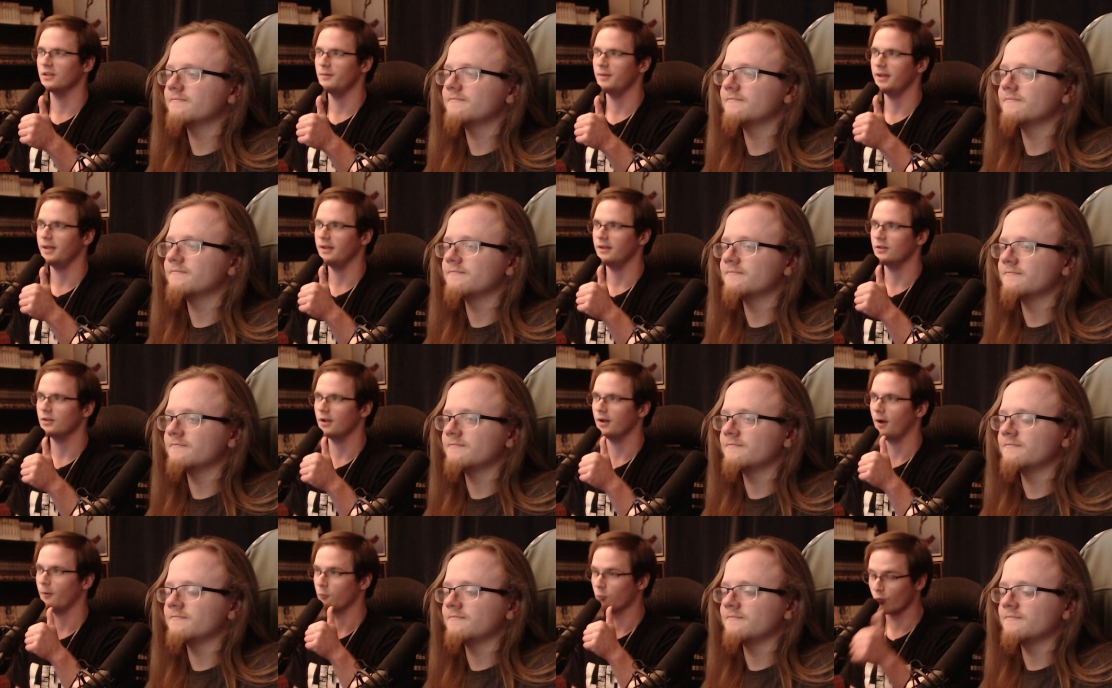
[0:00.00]
Speaker 1: to be
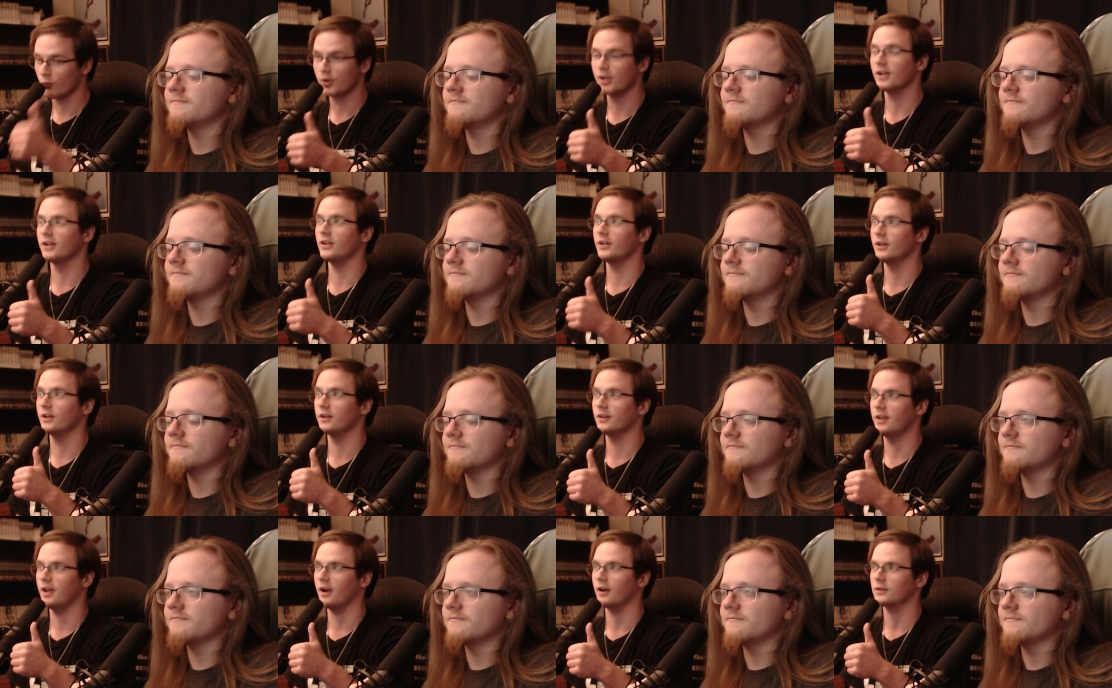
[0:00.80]
a really
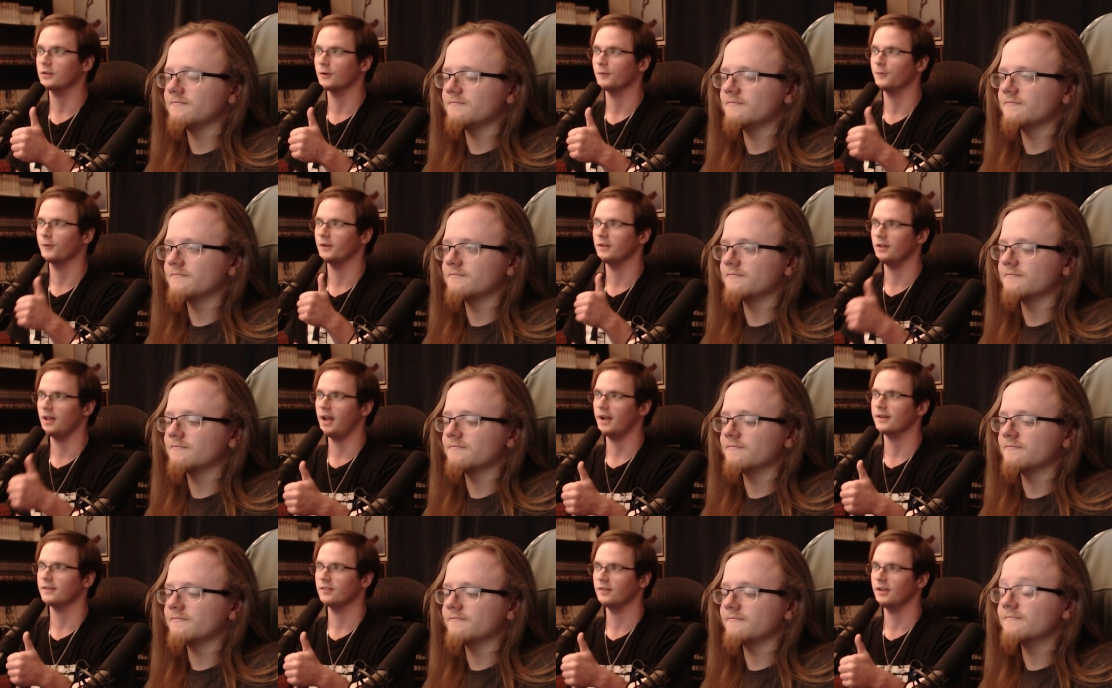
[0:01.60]
good character for a
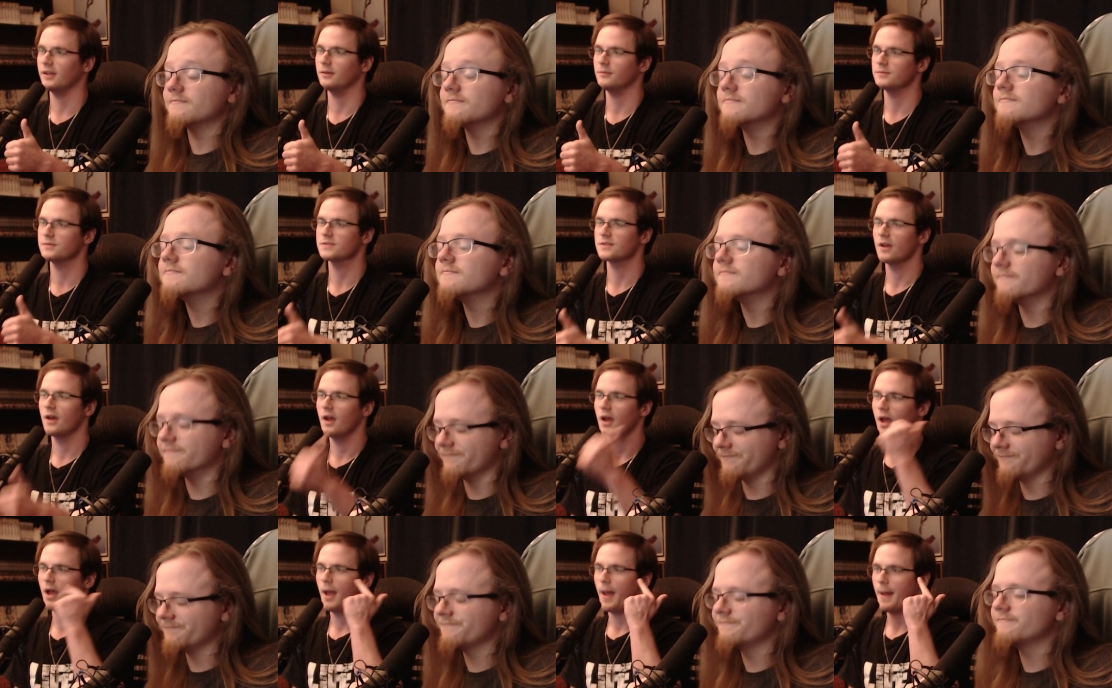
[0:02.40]
lot of teams.
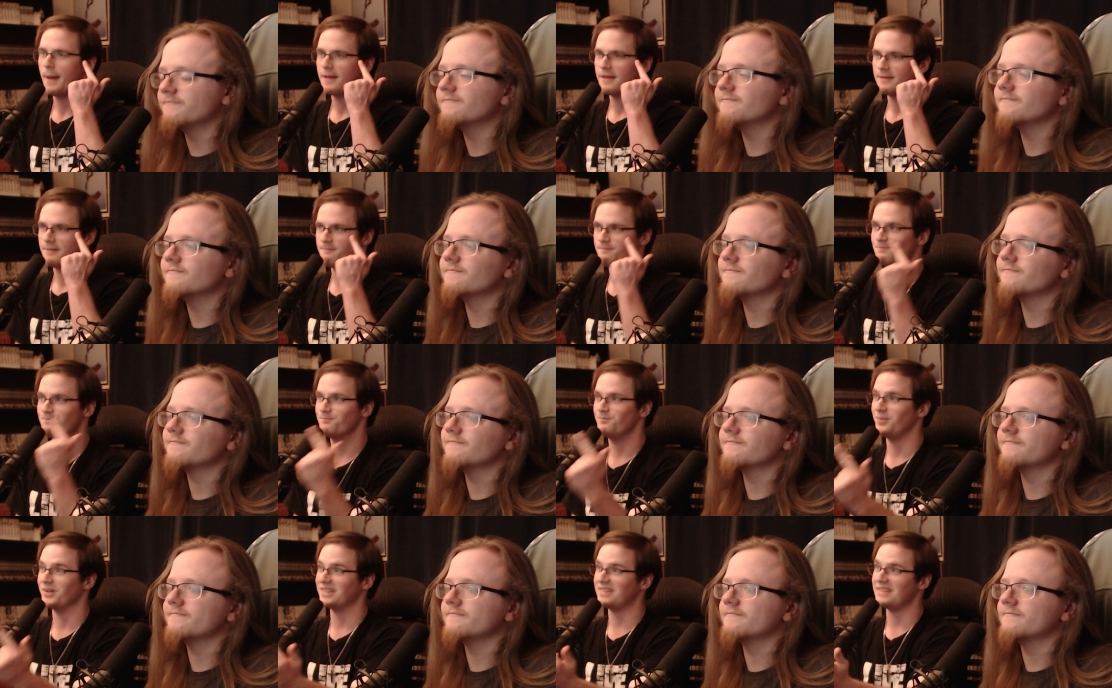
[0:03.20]
Mm-hmm.
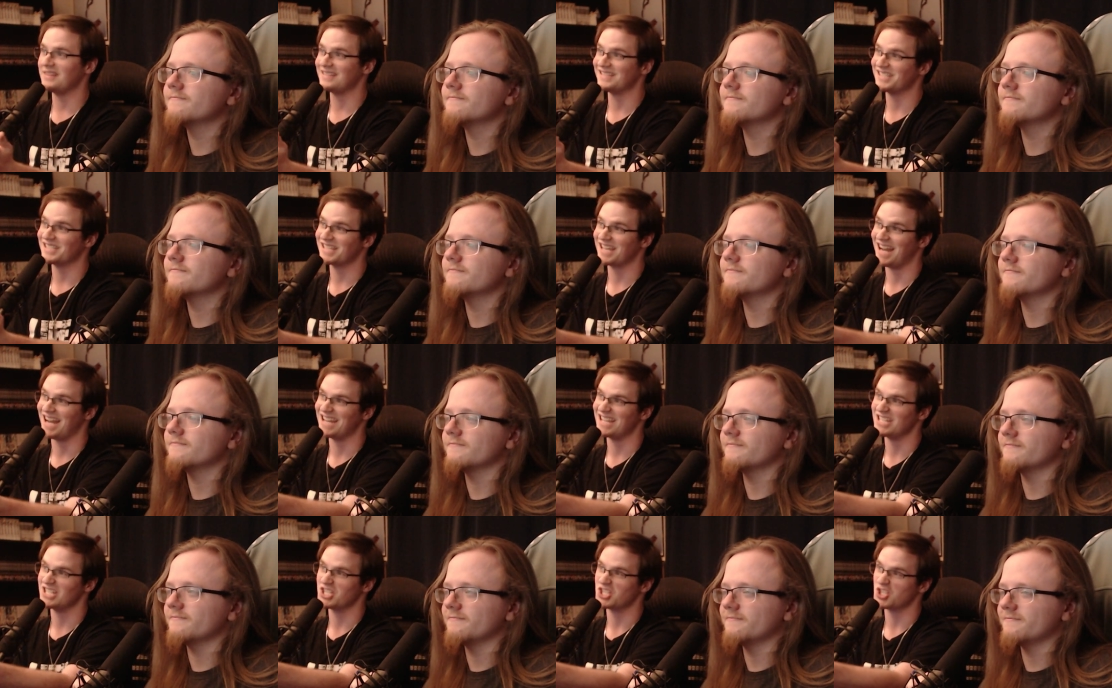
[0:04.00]
But this
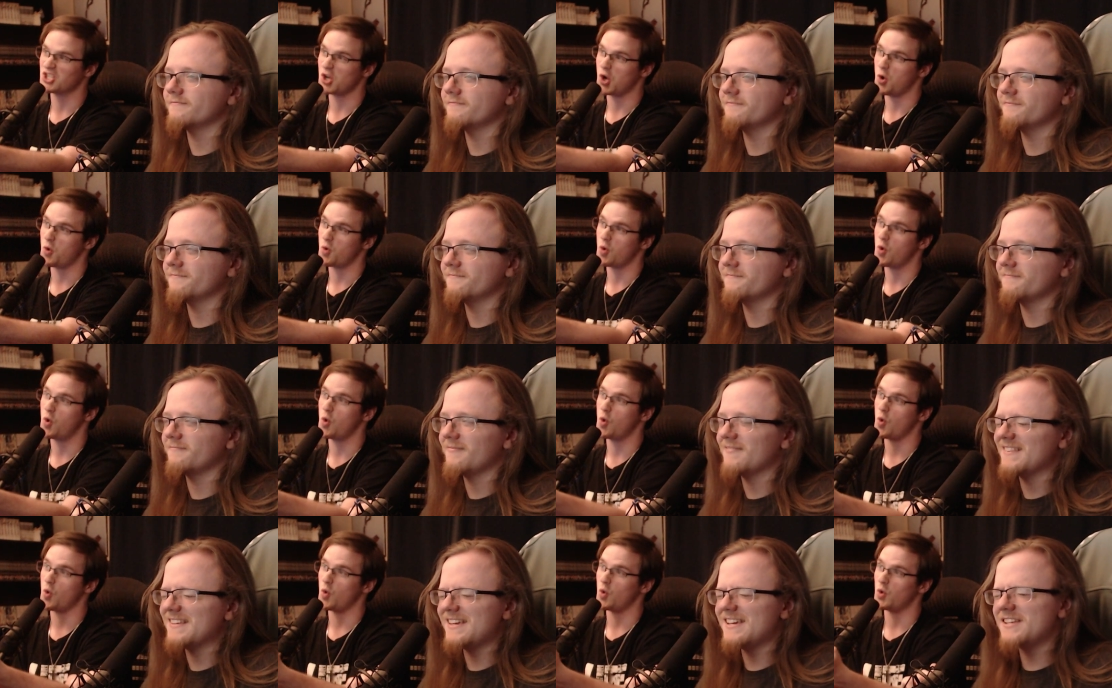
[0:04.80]
guy is so
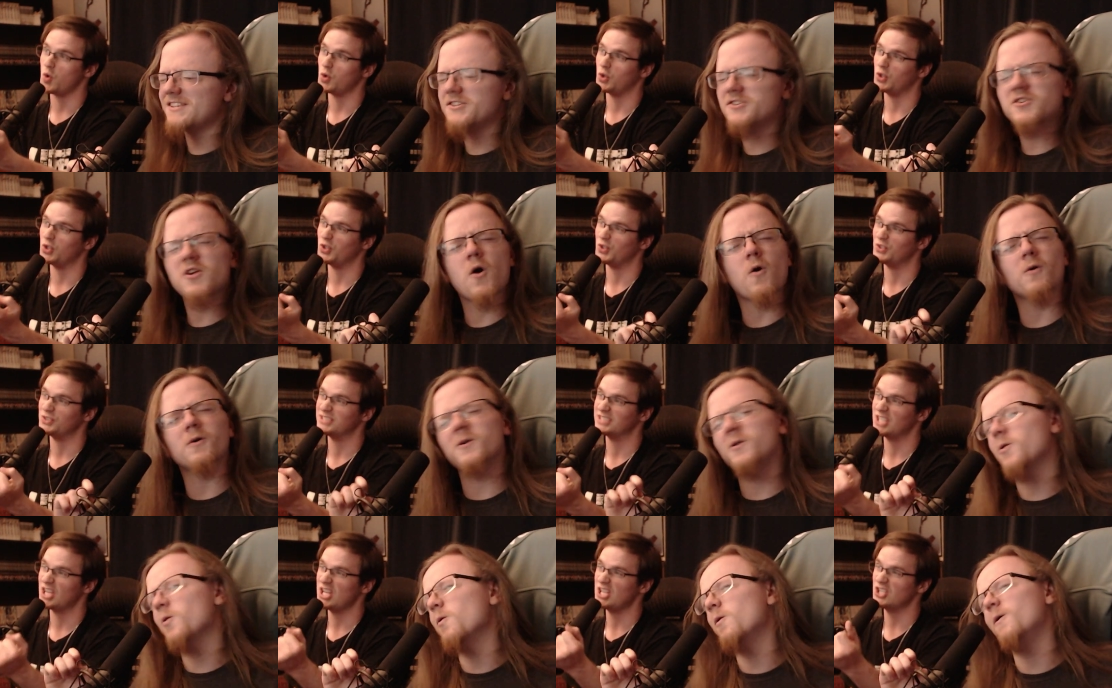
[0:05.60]
cool. He's so
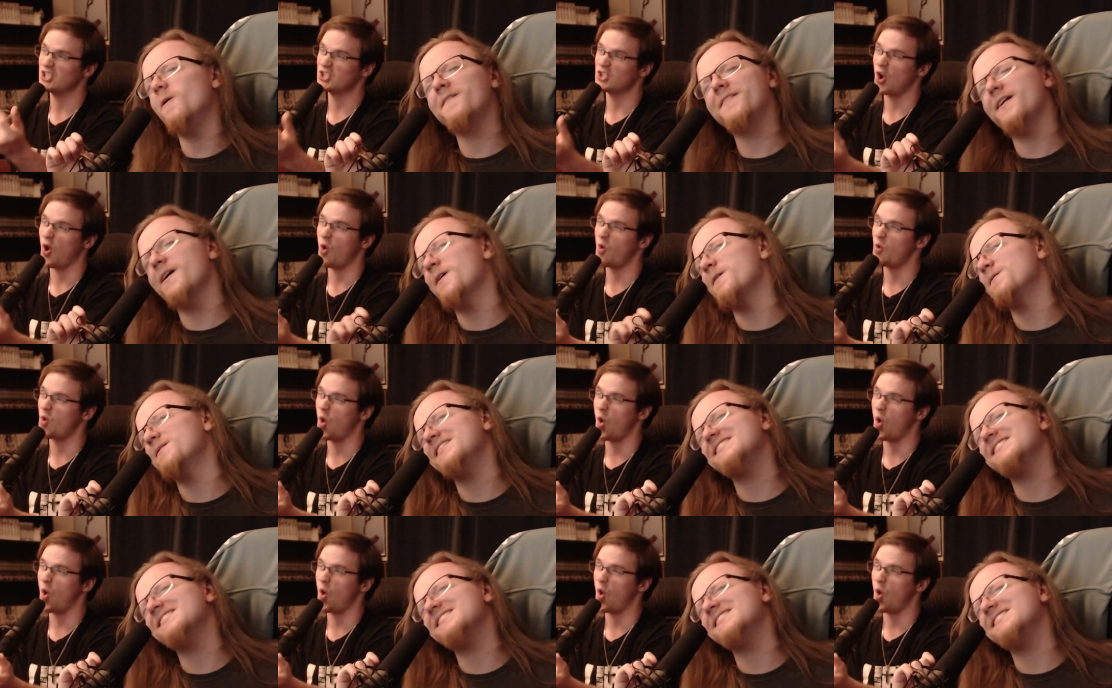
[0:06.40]
cool. He's so cool.